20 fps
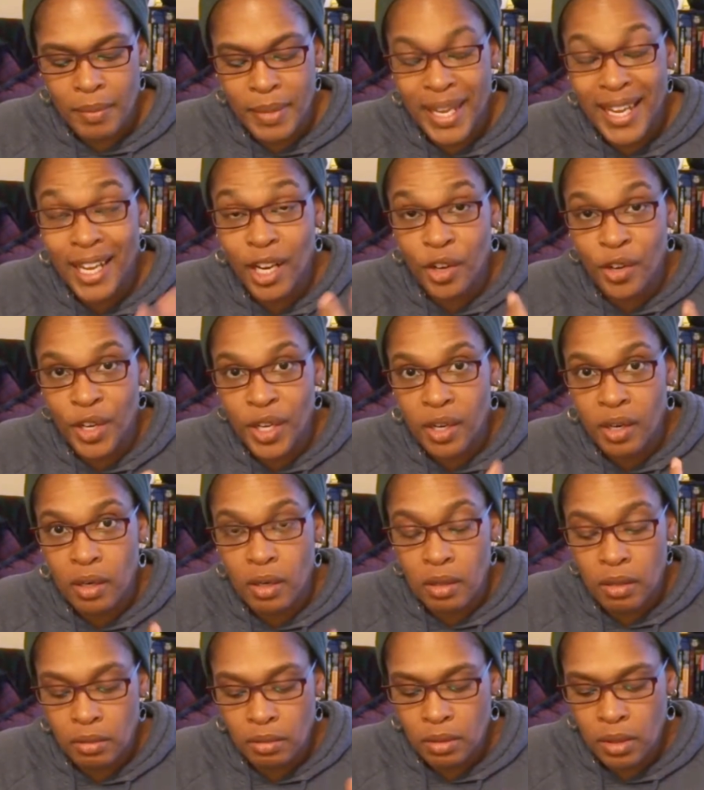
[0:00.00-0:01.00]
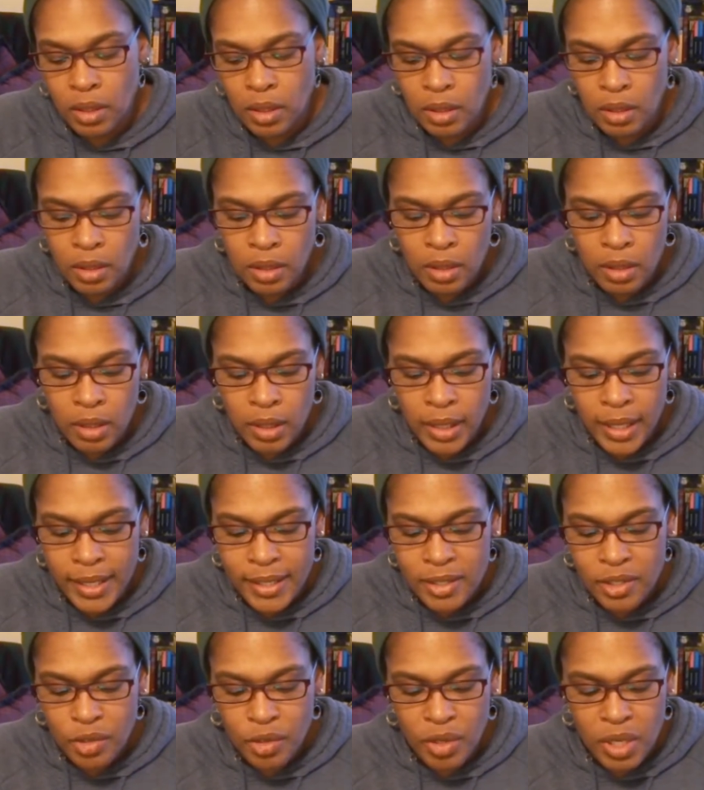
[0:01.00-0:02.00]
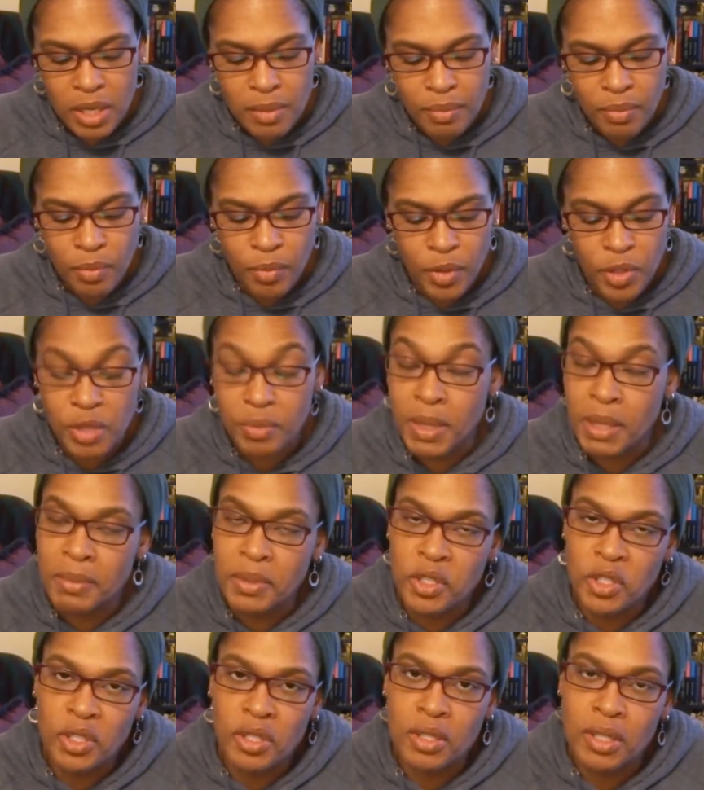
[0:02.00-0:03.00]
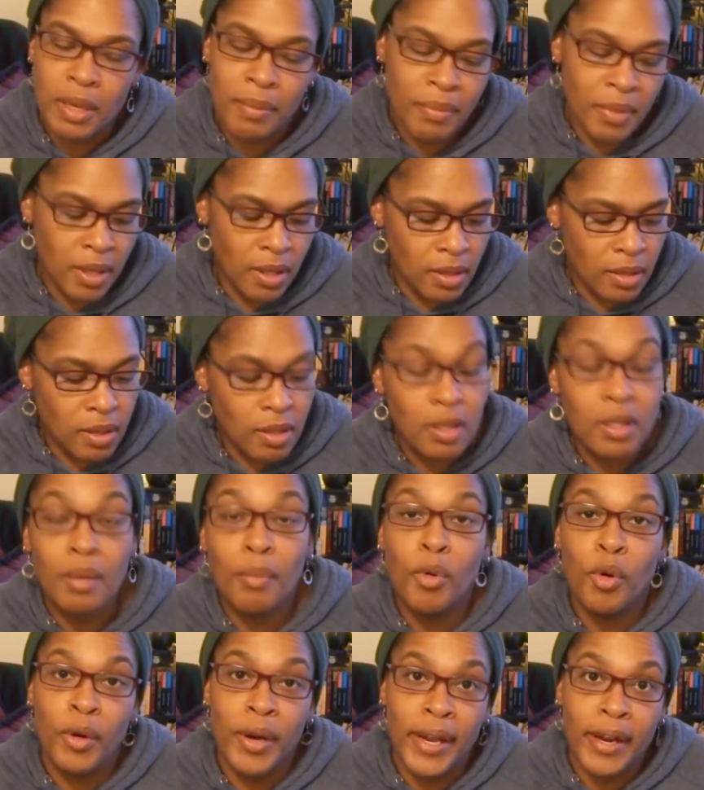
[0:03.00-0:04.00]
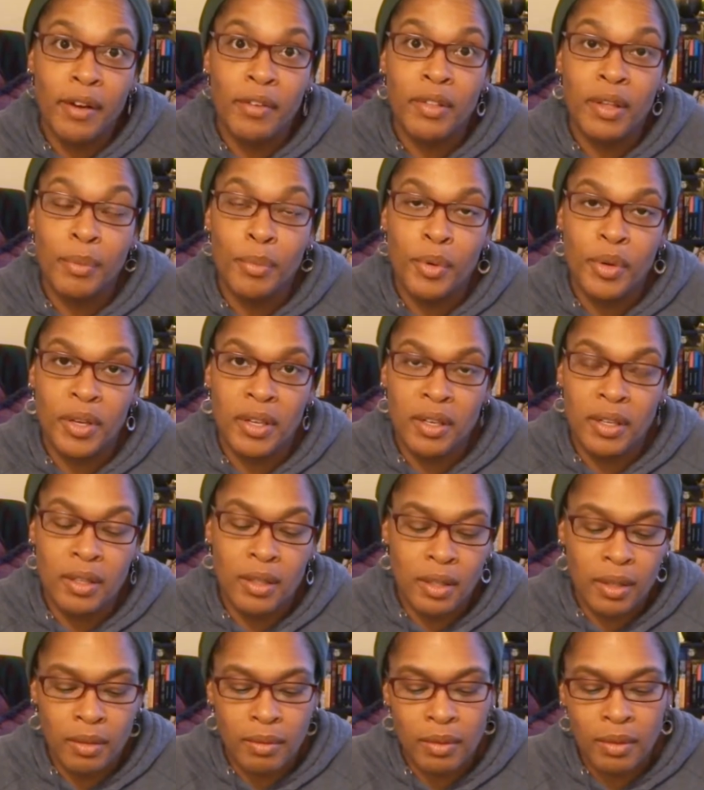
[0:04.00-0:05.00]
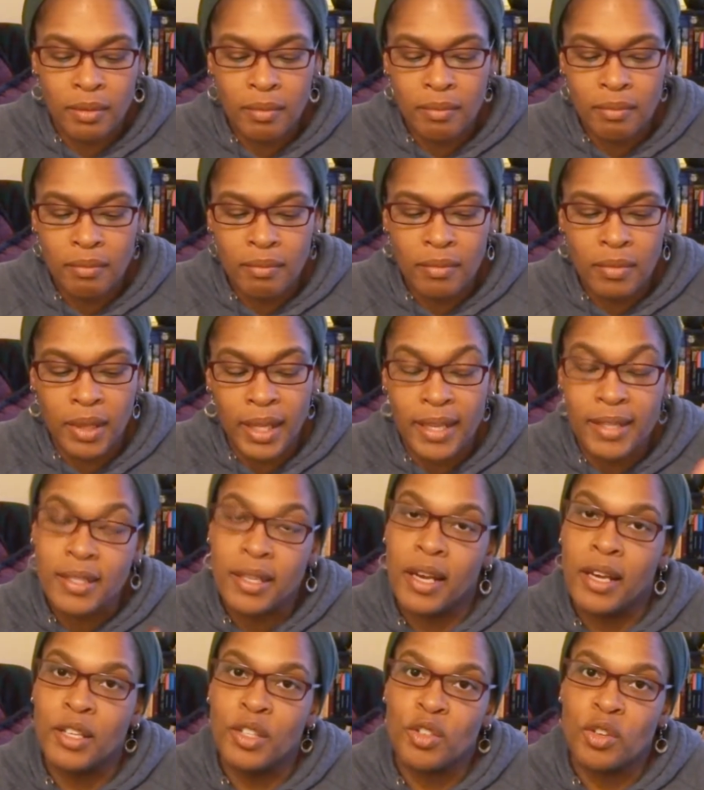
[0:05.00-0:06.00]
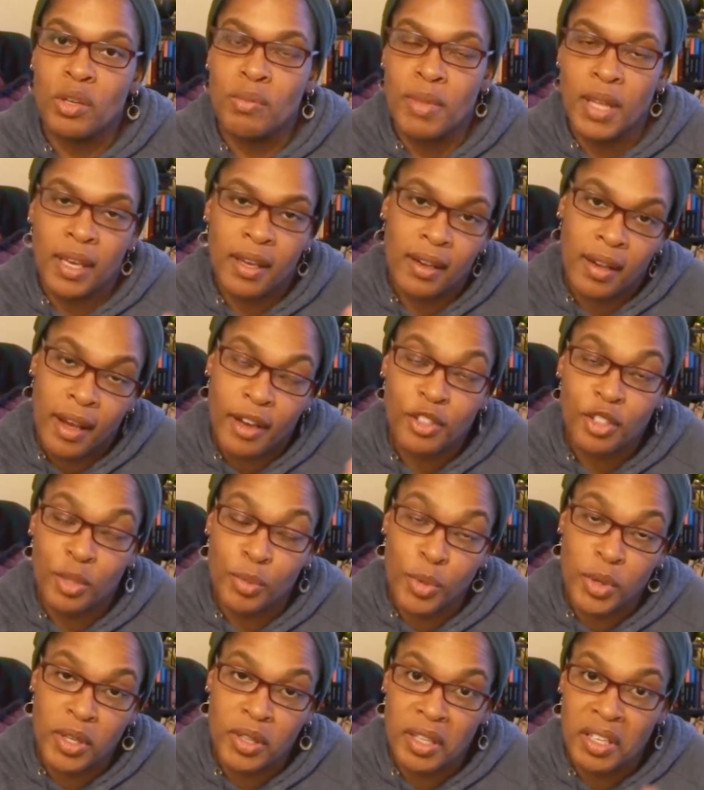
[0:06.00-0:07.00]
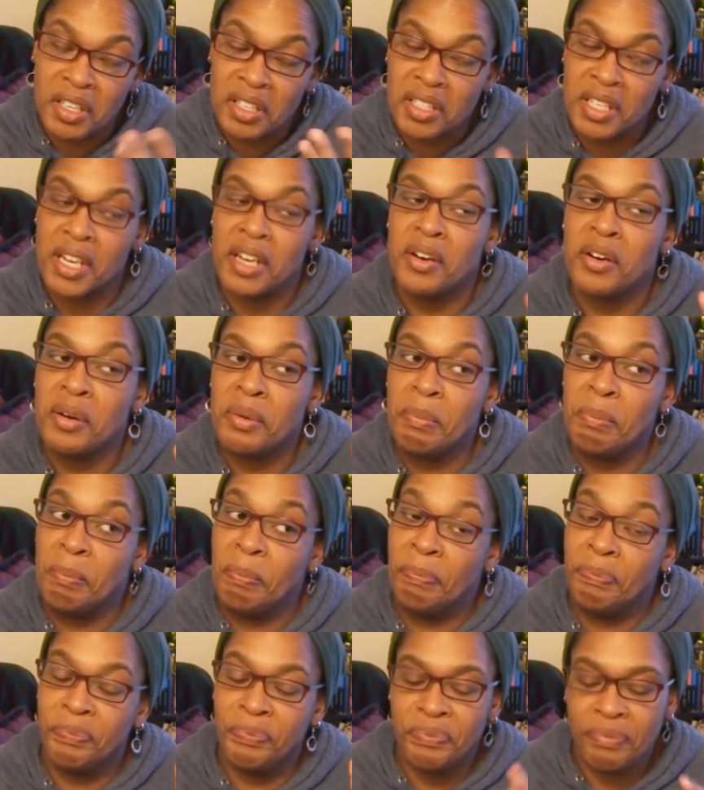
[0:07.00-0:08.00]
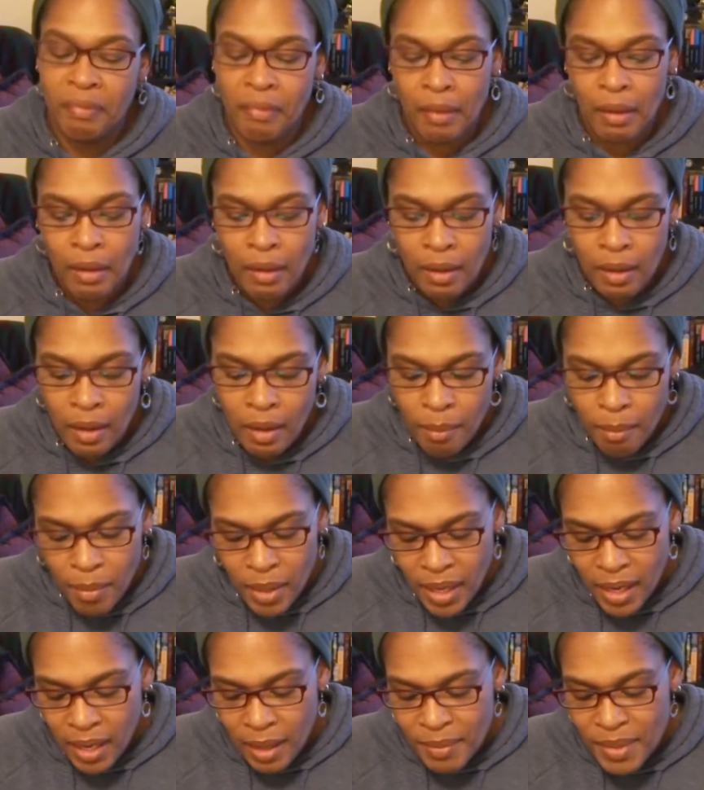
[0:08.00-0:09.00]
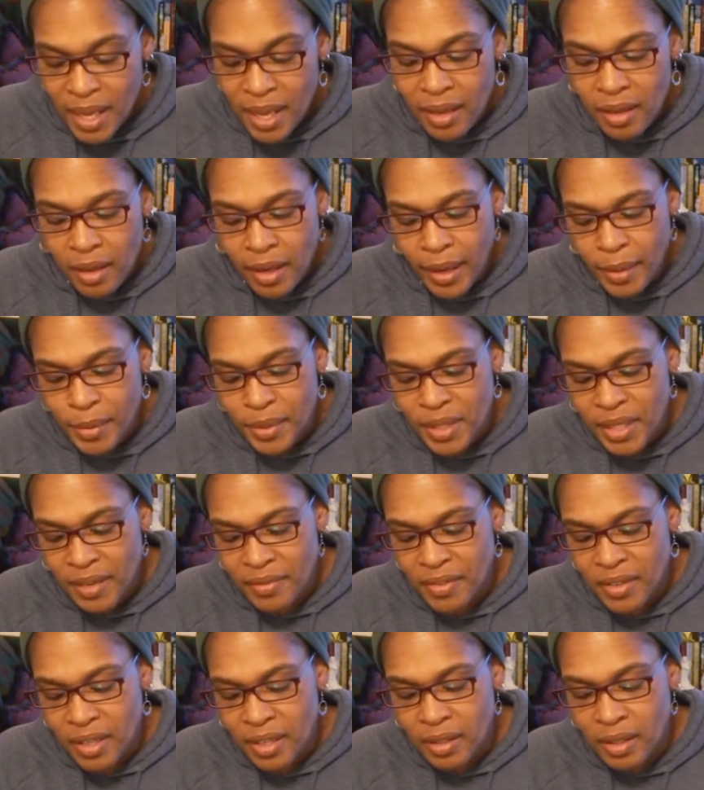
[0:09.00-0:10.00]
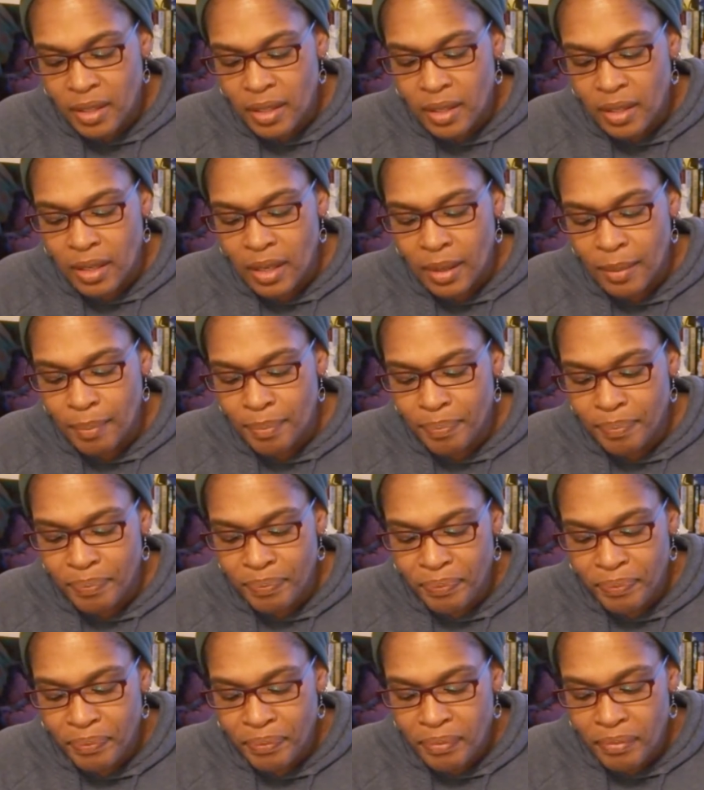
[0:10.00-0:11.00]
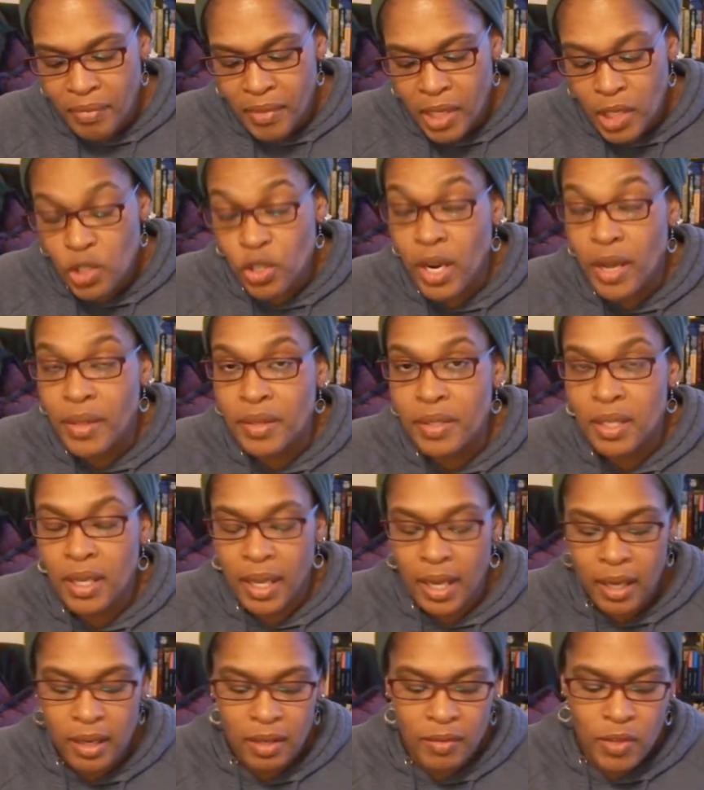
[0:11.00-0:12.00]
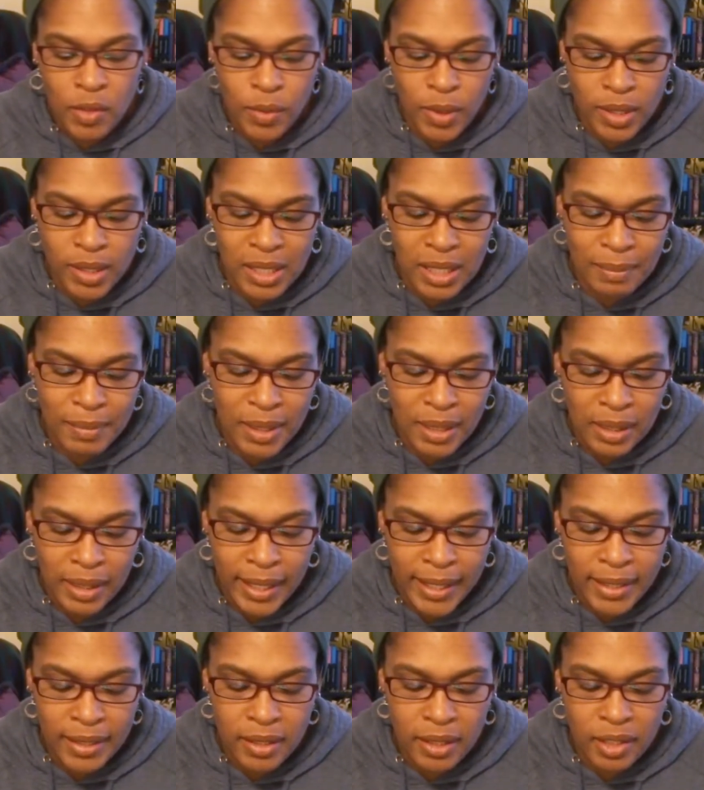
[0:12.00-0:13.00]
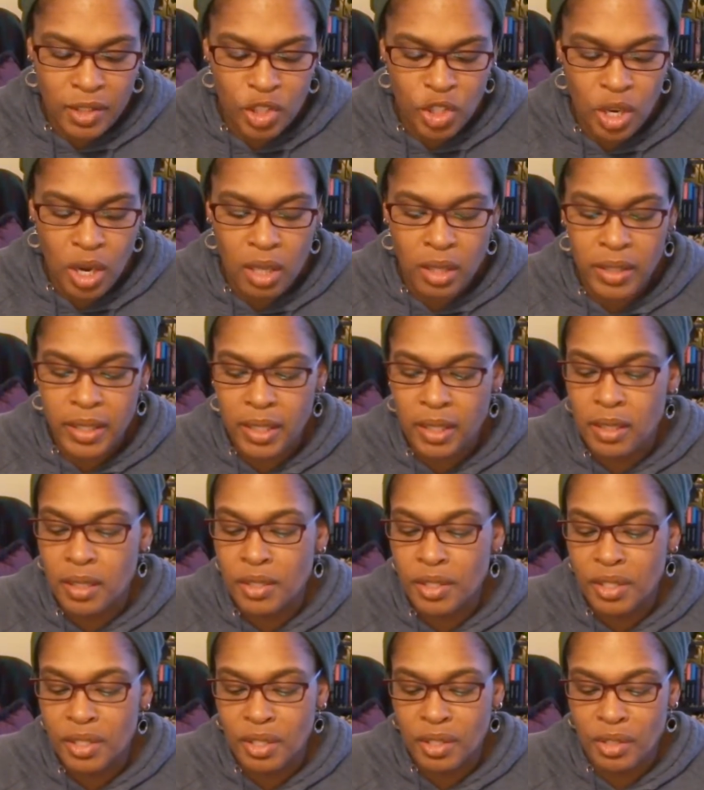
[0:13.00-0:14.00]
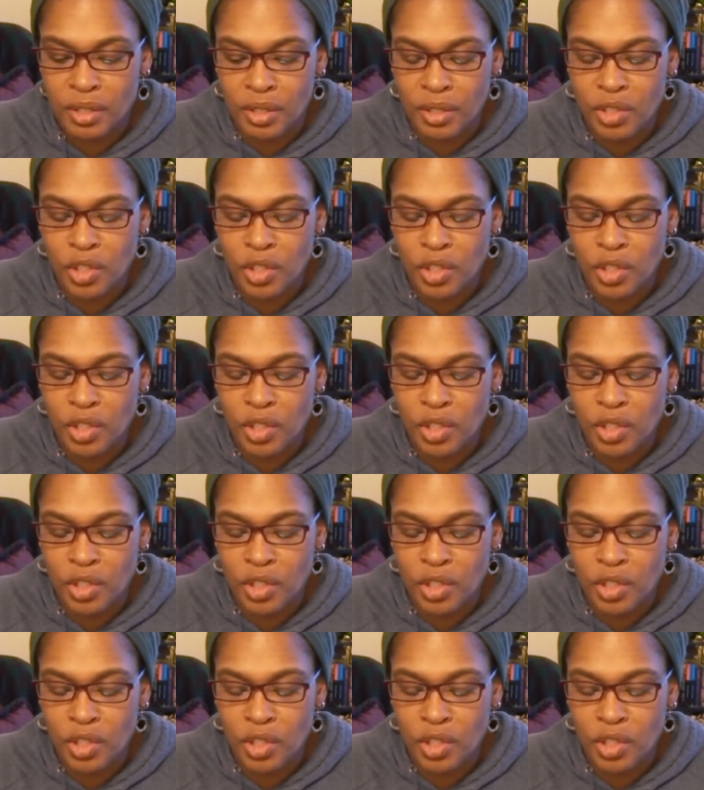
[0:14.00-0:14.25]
airier ice cream, which may be just something, the more air they put in it, the less ice cream they can actually put in the container. But yeah, I would definitely try this again if you want something light and chocolatey. This is a good